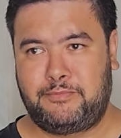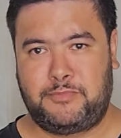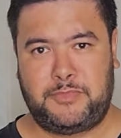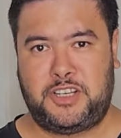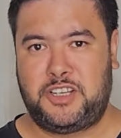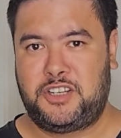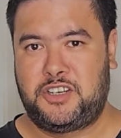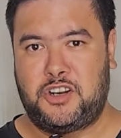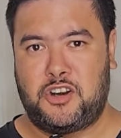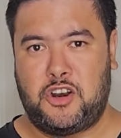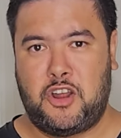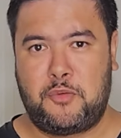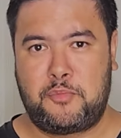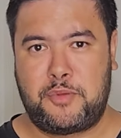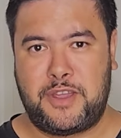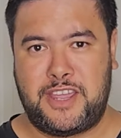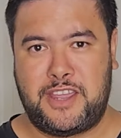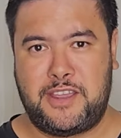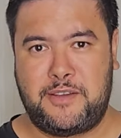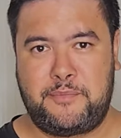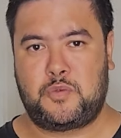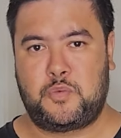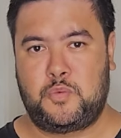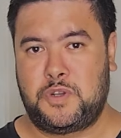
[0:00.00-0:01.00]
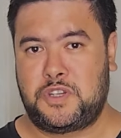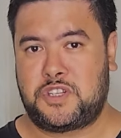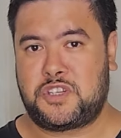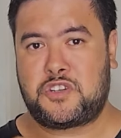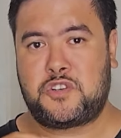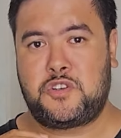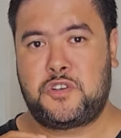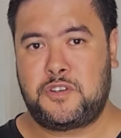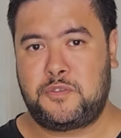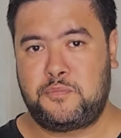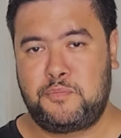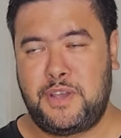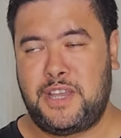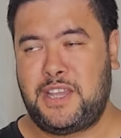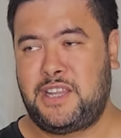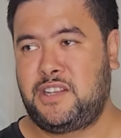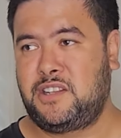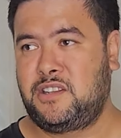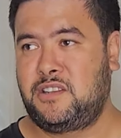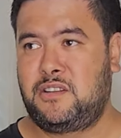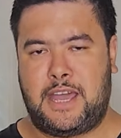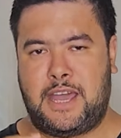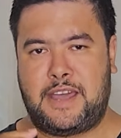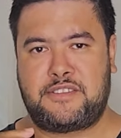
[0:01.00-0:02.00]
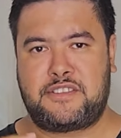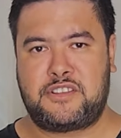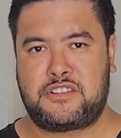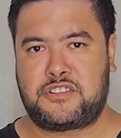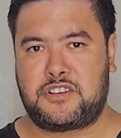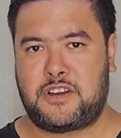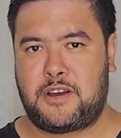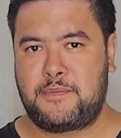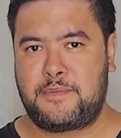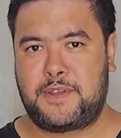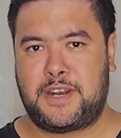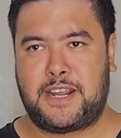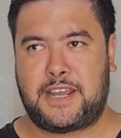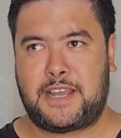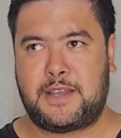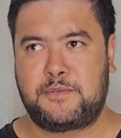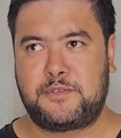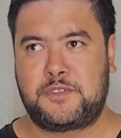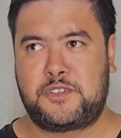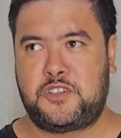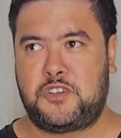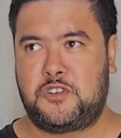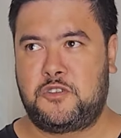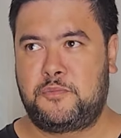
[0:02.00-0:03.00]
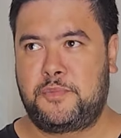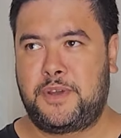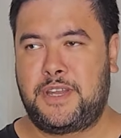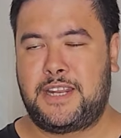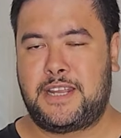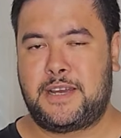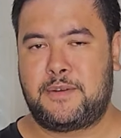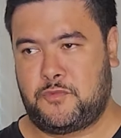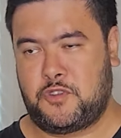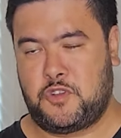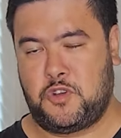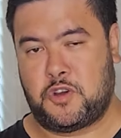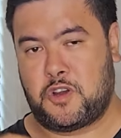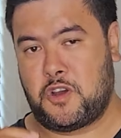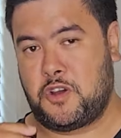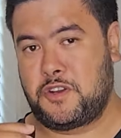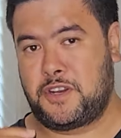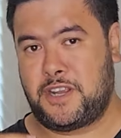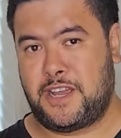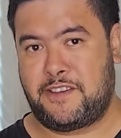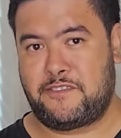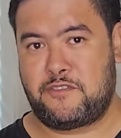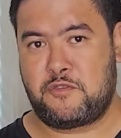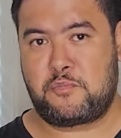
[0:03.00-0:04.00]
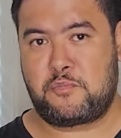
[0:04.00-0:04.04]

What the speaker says: in a lobby, which could mean at the time that it comes to your meetup, you're going to have a